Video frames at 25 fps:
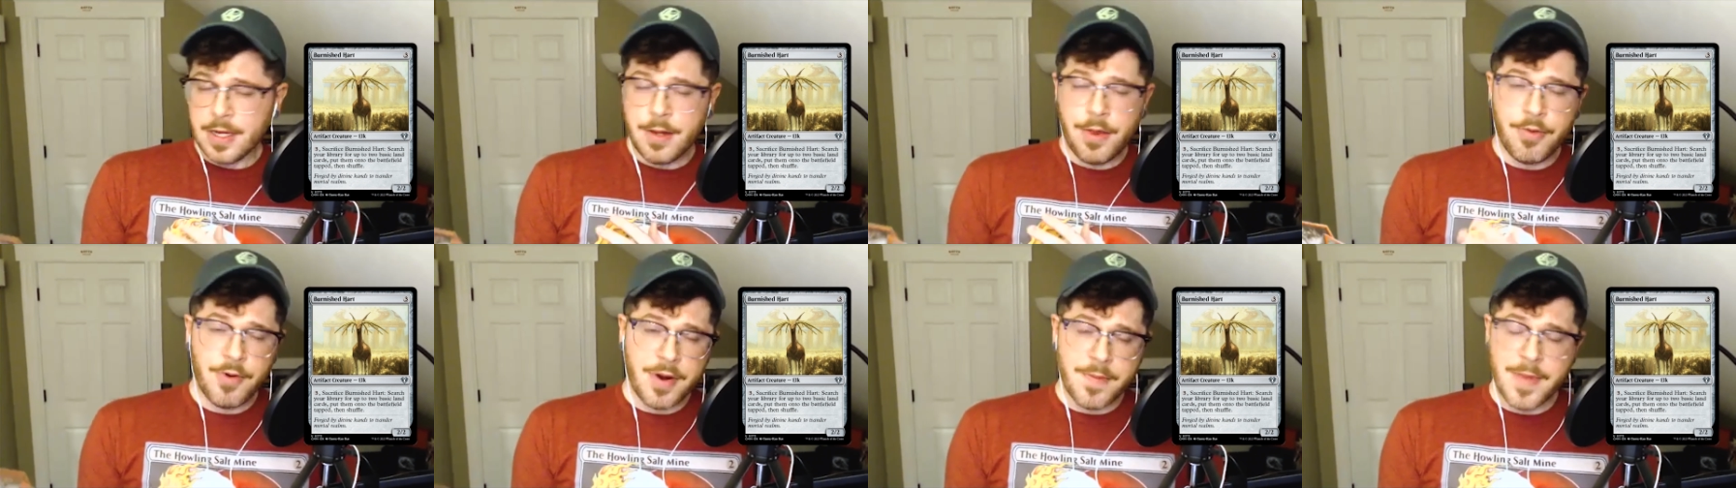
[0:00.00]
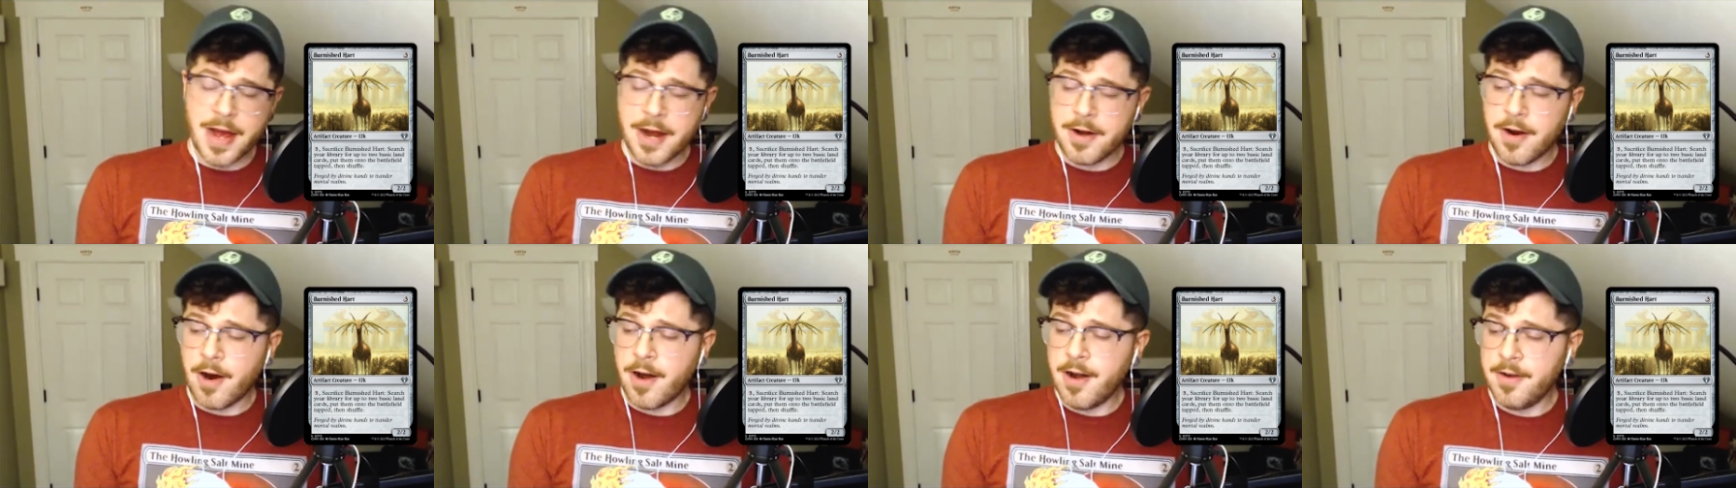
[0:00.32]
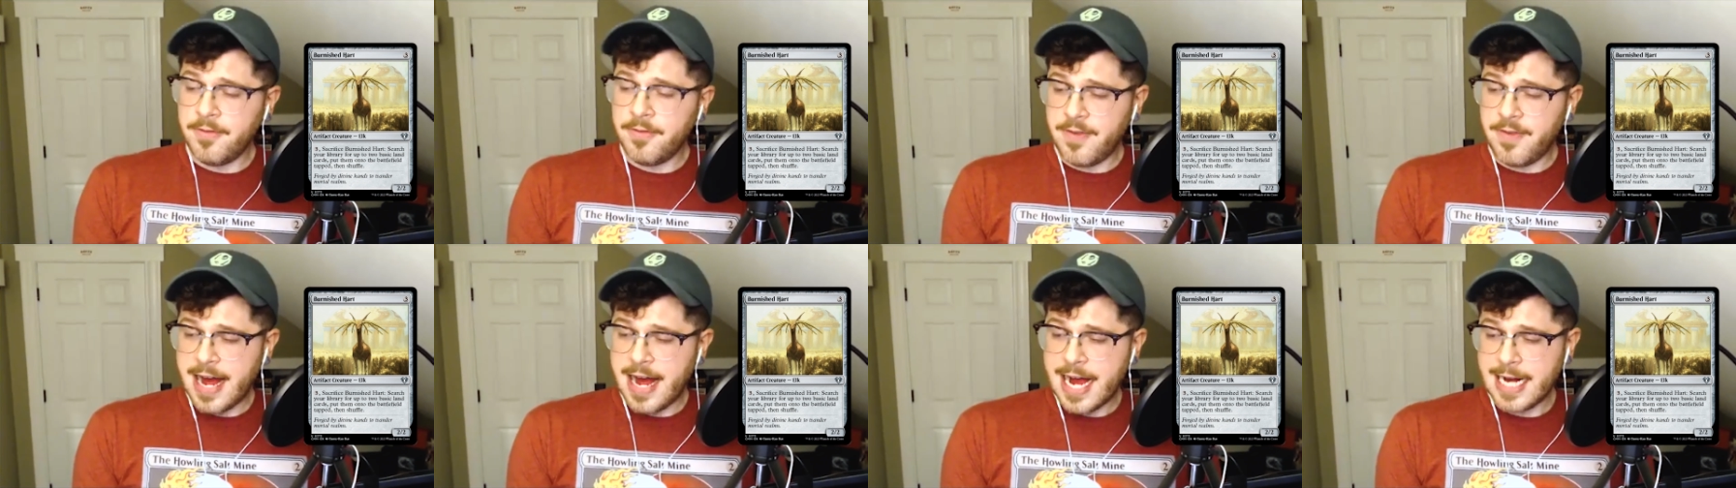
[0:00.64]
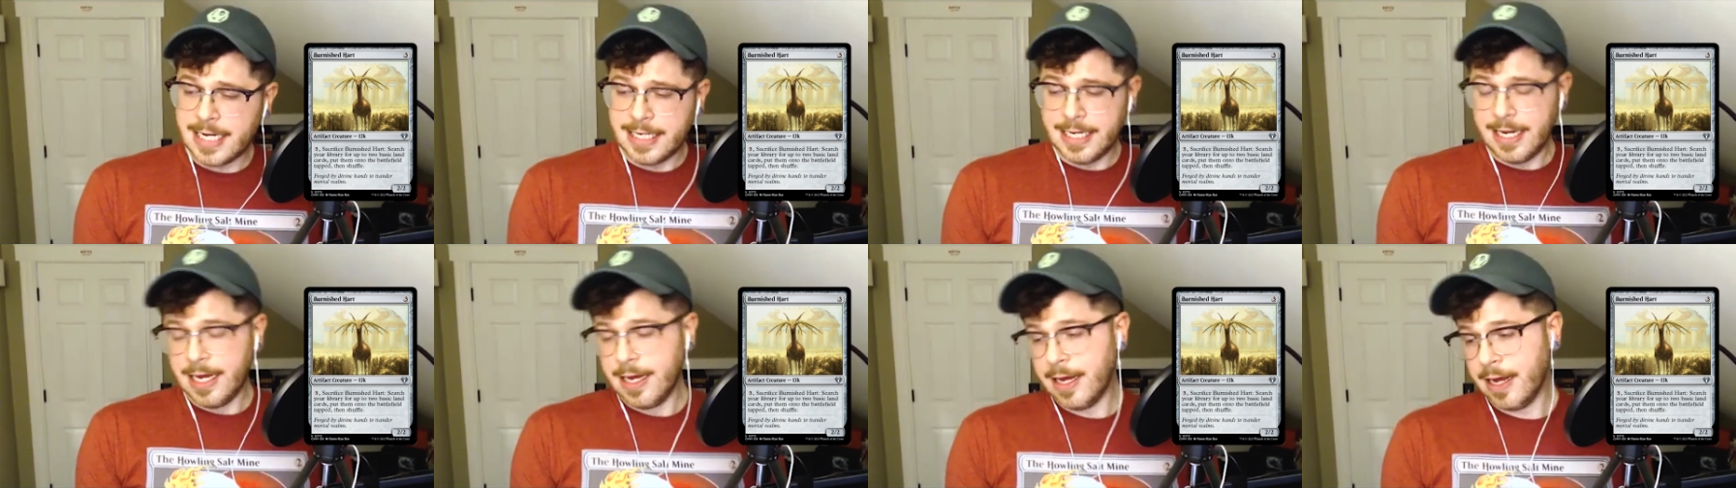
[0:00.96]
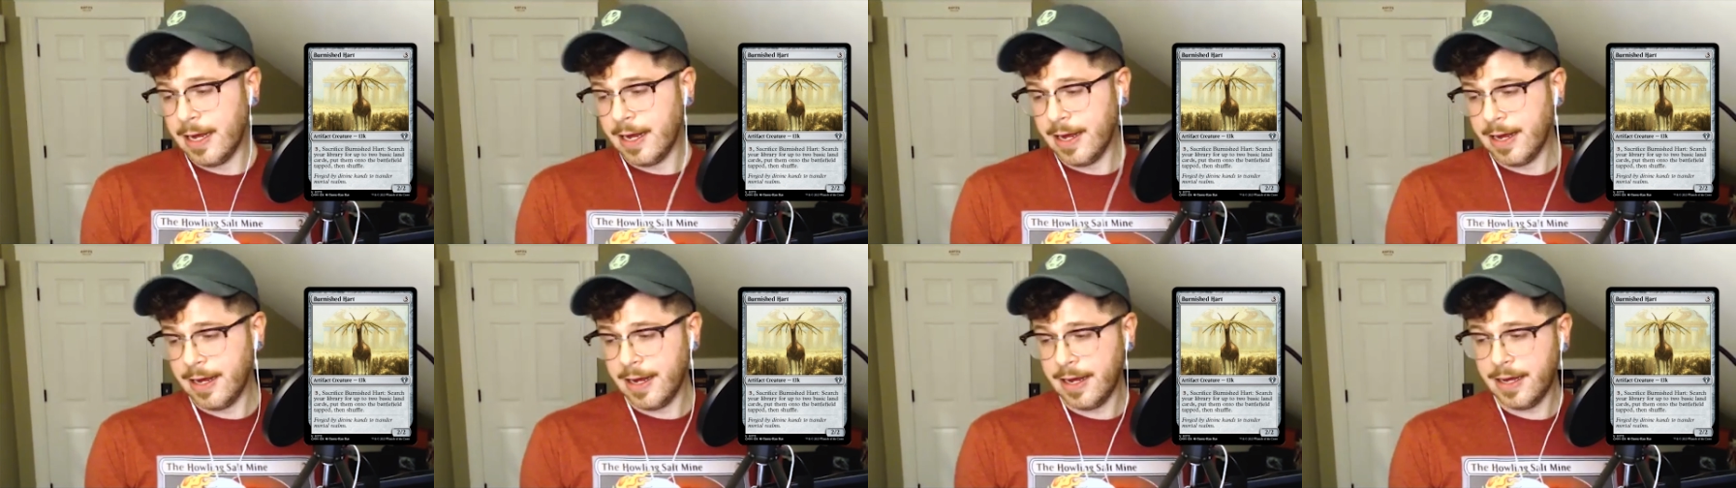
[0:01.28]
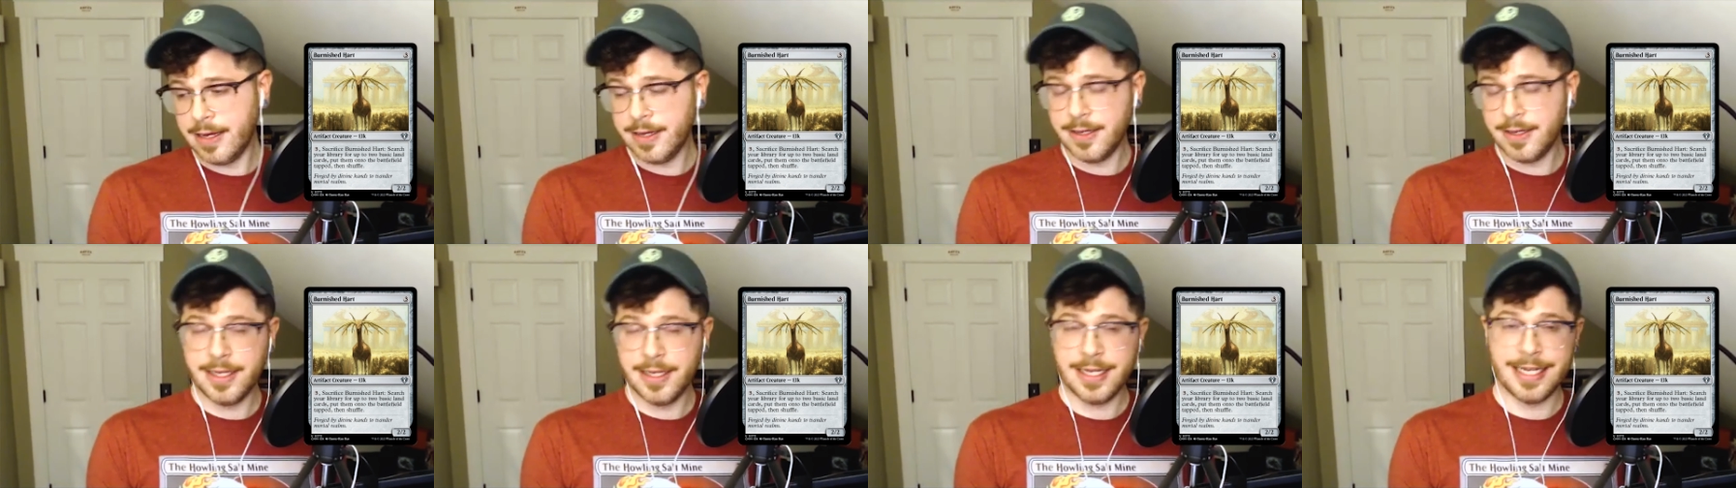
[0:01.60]
3 mana artifact,
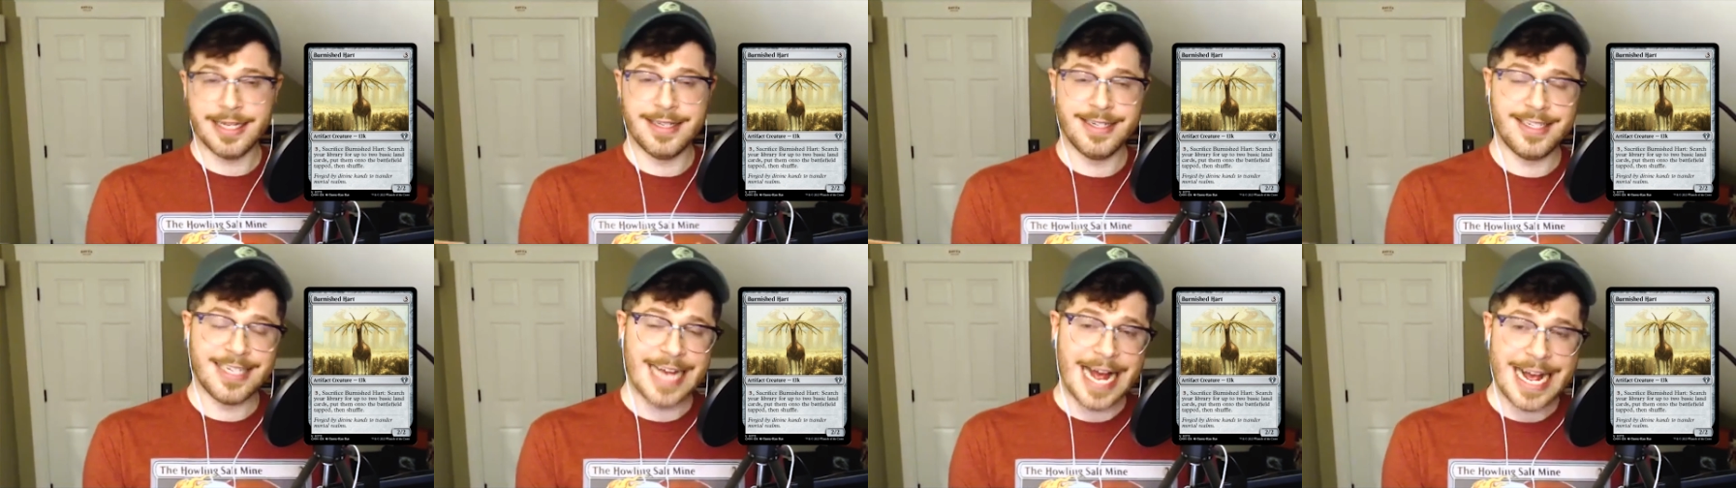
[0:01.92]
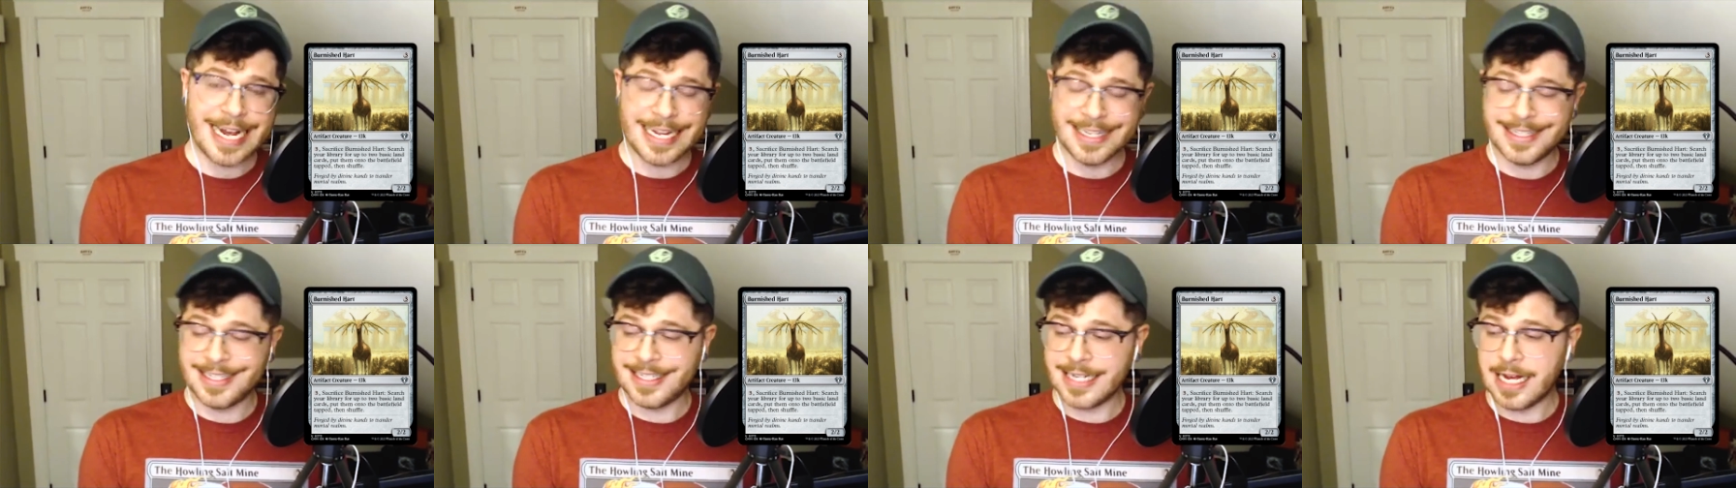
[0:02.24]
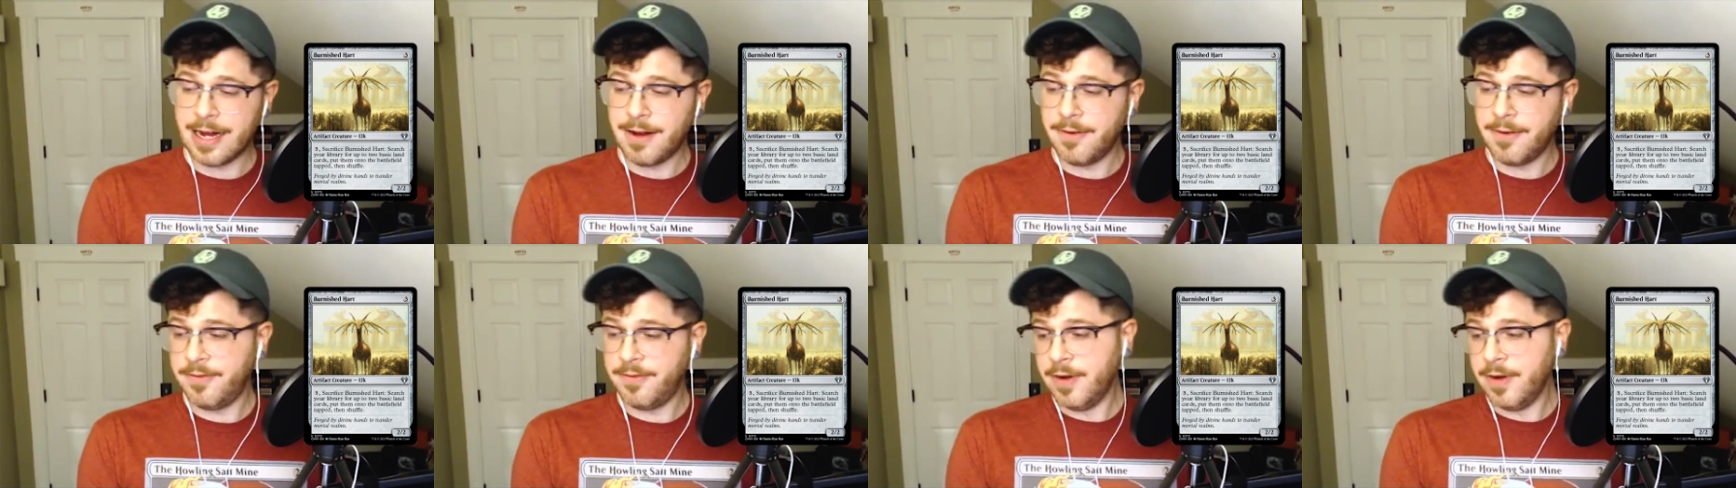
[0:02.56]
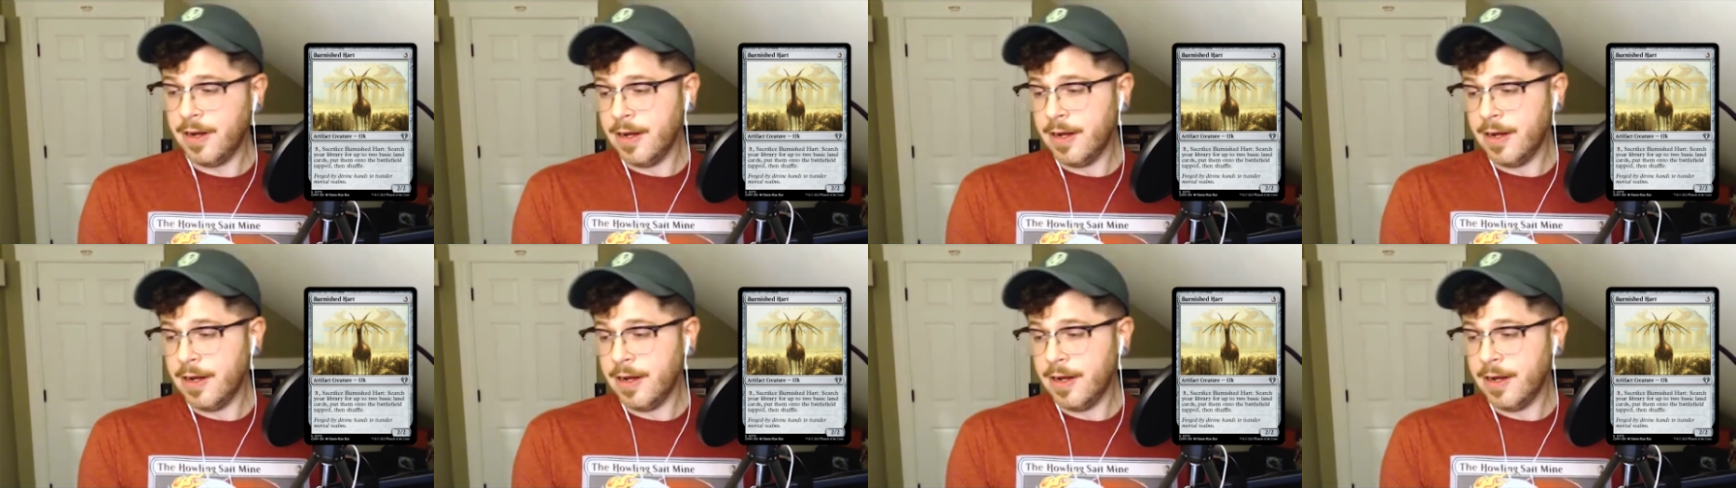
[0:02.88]
stack itself,